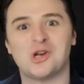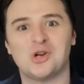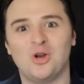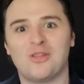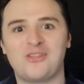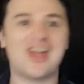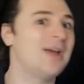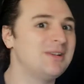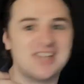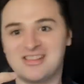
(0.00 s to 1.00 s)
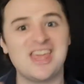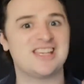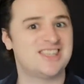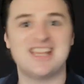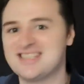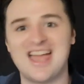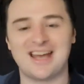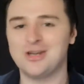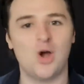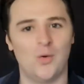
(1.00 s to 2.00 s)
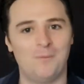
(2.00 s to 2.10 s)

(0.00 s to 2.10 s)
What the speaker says: all of the time and saying this, that, no.